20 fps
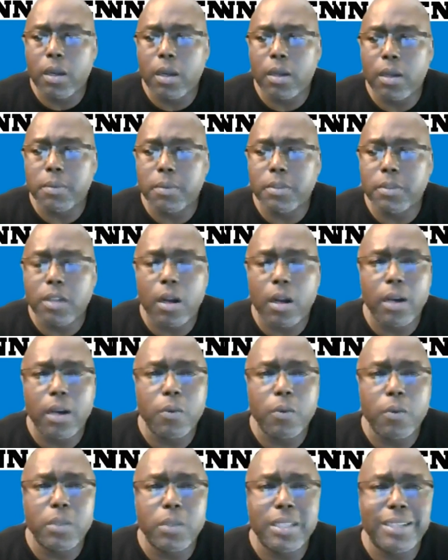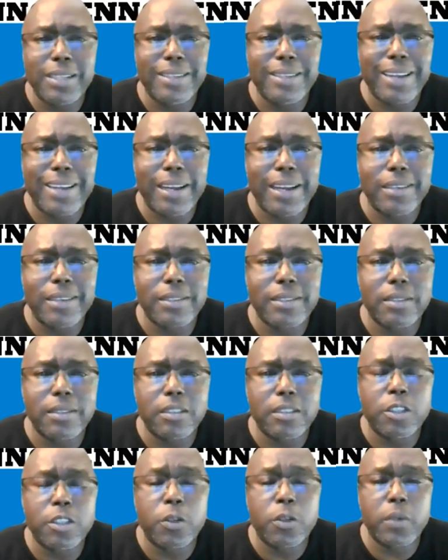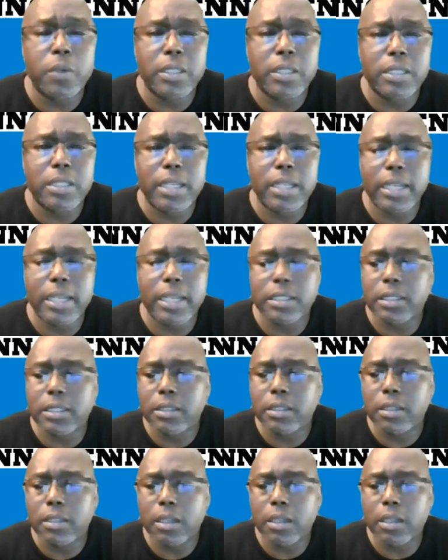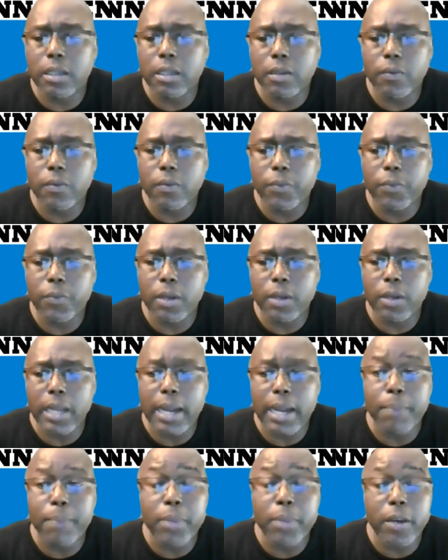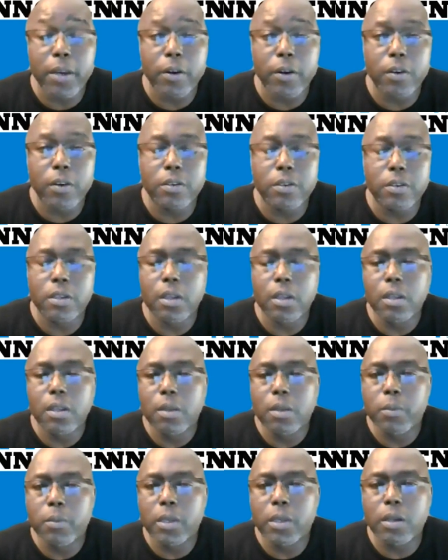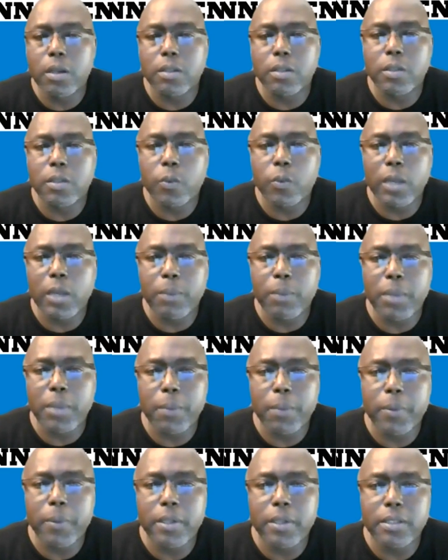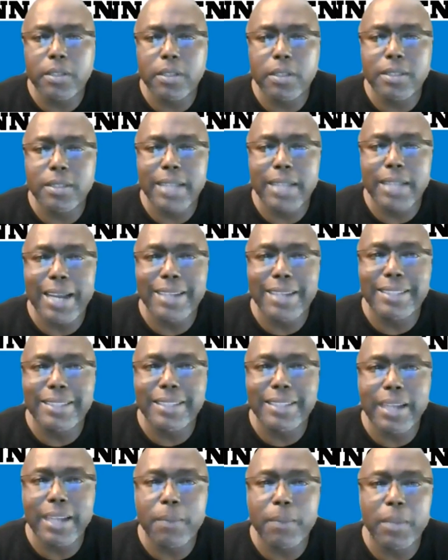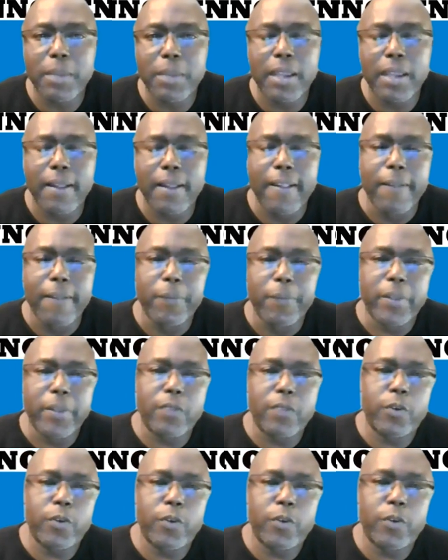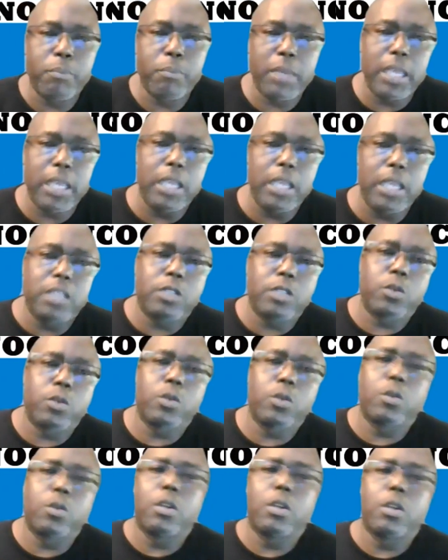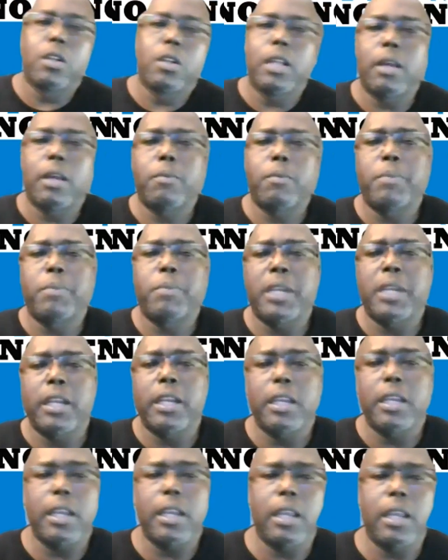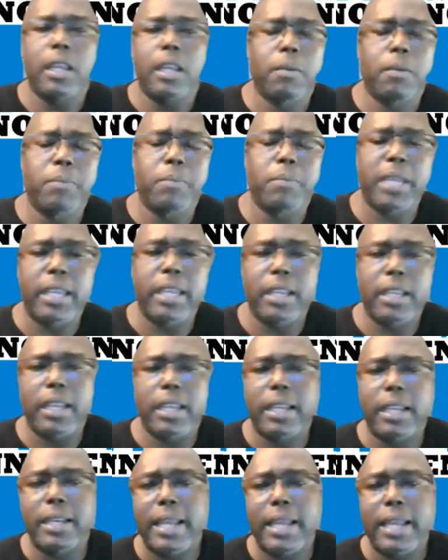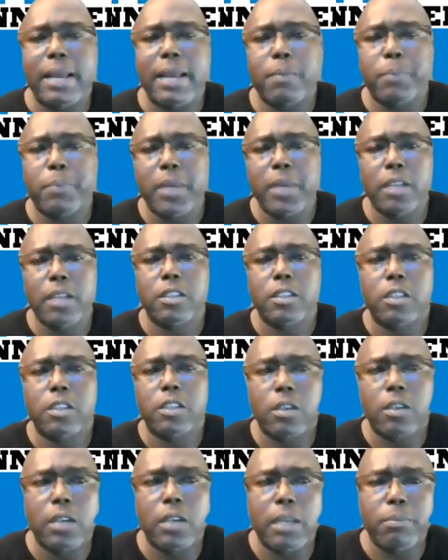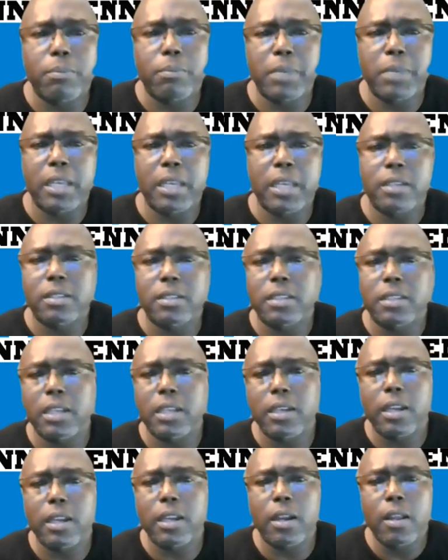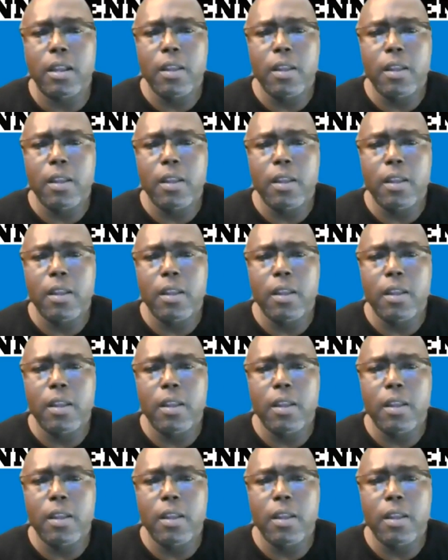start within our jury selection and our peers, because the way people in society, I mean, for me to being in that picture and being sitting there